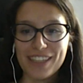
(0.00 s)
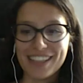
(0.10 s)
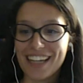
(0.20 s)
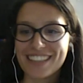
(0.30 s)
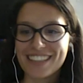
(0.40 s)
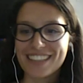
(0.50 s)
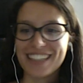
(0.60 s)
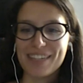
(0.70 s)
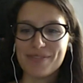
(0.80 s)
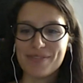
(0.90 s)
nice.
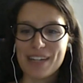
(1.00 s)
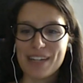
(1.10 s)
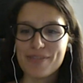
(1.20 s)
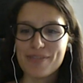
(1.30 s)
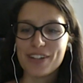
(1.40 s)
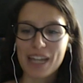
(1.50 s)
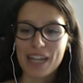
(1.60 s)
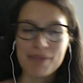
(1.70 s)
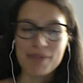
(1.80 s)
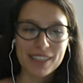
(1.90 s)
I'm very
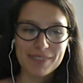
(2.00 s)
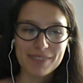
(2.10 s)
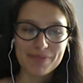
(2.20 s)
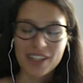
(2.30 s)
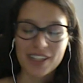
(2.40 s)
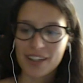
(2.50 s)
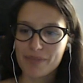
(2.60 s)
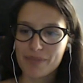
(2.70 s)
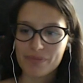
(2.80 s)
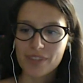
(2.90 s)
happy.
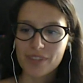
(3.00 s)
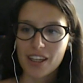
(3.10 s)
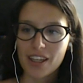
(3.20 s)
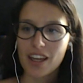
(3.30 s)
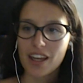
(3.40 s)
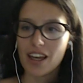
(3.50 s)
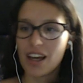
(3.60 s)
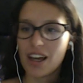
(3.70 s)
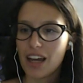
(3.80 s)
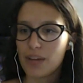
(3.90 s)

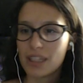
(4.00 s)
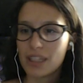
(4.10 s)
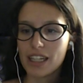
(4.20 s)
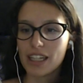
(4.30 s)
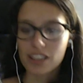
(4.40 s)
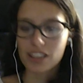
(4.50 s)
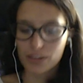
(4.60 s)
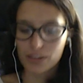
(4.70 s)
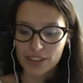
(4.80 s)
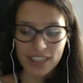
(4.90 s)
I really like the
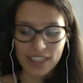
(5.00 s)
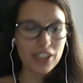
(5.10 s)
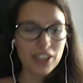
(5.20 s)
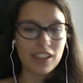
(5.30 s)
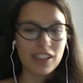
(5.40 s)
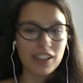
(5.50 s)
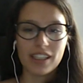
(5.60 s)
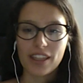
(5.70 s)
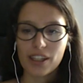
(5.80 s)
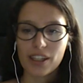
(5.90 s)
conversation, and
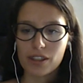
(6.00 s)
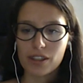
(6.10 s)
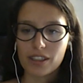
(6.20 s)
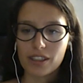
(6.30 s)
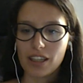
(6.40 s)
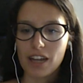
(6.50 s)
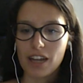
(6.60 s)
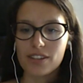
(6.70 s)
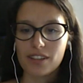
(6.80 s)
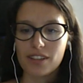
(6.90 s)
I think,
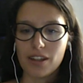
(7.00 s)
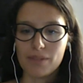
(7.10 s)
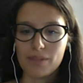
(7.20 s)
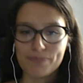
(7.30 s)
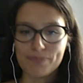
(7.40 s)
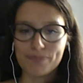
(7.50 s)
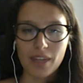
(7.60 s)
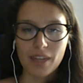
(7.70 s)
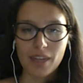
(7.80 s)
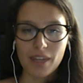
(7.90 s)
as
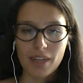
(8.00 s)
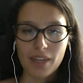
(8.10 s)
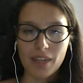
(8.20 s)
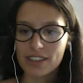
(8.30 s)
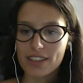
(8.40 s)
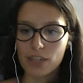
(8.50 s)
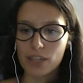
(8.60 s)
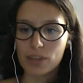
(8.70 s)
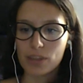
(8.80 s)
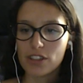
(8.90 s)
Margherita
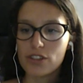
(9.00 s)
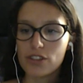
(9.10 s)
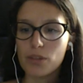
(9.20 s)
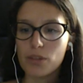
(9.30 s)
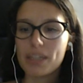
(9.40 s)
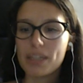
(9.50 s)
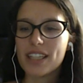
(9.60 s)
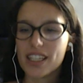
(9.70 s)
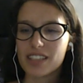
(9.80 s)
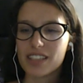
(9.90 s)
said, we touched so many
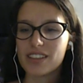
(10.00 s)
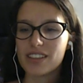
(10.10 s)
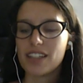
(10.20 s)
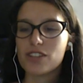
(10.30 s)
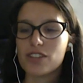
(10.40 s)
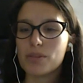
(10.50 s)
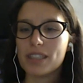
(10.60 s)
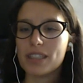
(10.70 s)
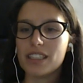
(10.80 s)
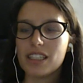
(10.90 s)
things. There are so
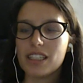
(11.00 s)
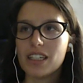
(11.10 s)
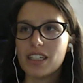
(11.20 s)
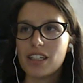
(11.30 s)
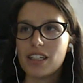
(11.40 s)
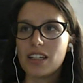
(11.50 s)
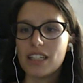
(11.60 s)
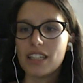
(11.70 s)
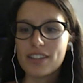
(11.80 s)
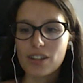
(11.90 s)
many
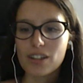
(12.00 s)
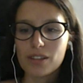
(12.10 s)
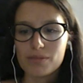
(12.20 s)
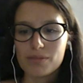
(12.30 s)
little